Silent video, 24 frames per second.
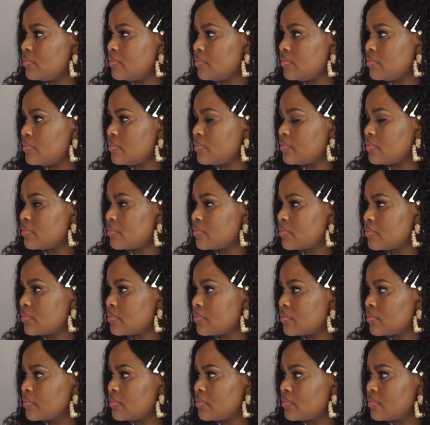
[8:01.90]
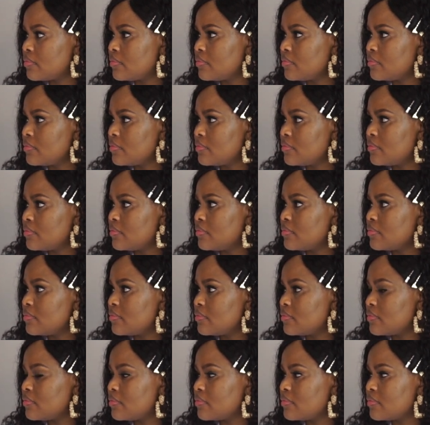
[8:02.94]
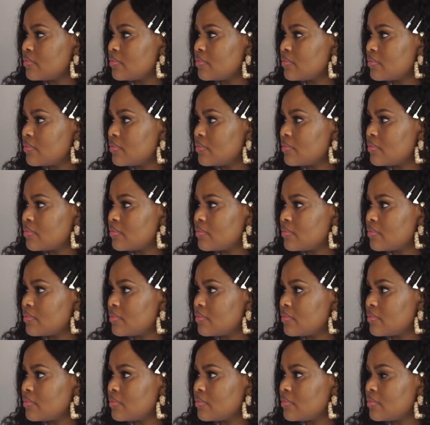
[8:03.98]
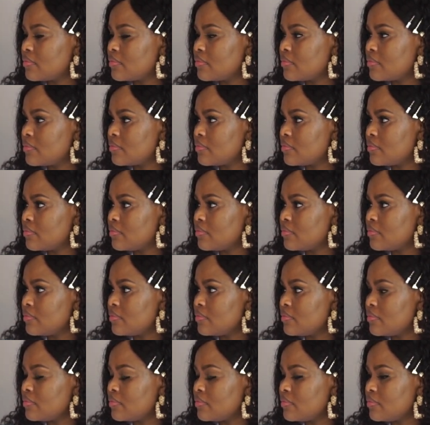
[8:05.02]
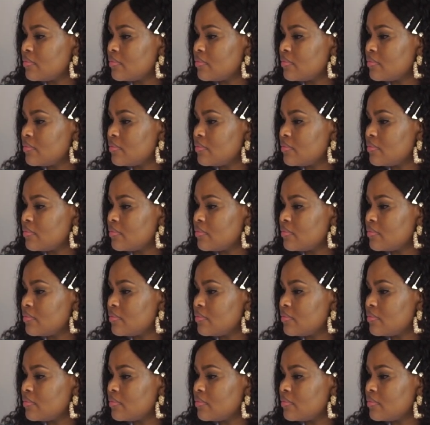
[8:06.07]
This person isn't speaking.